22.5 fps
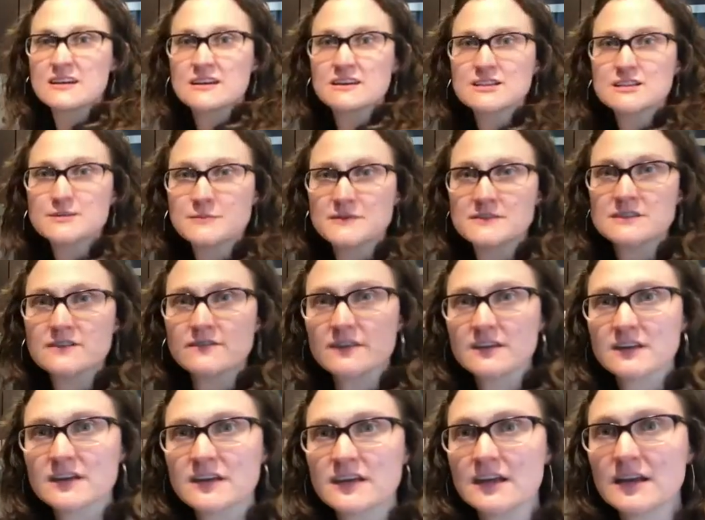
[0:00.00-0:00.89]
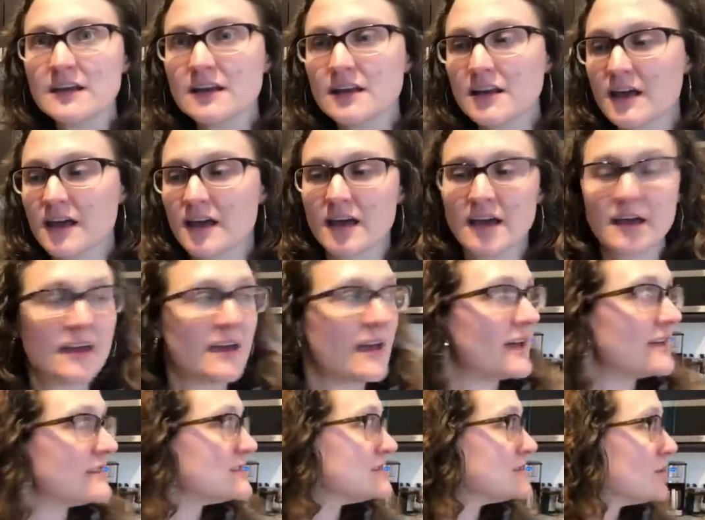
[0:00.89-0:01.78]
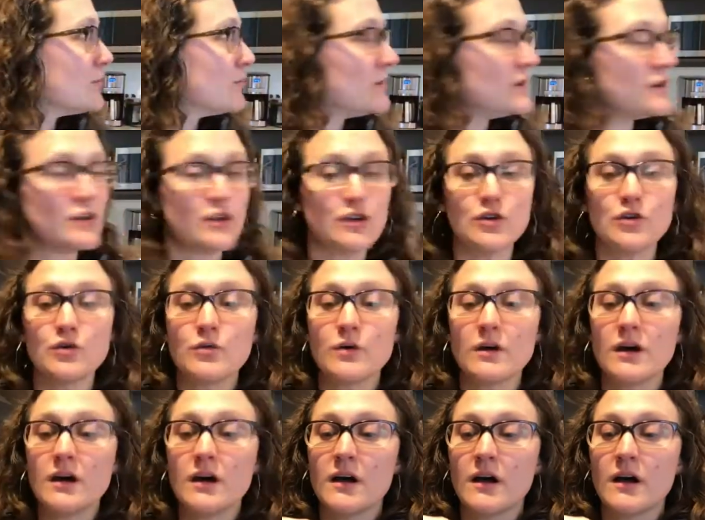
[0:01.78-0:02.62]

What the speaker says: specific heat, and so when you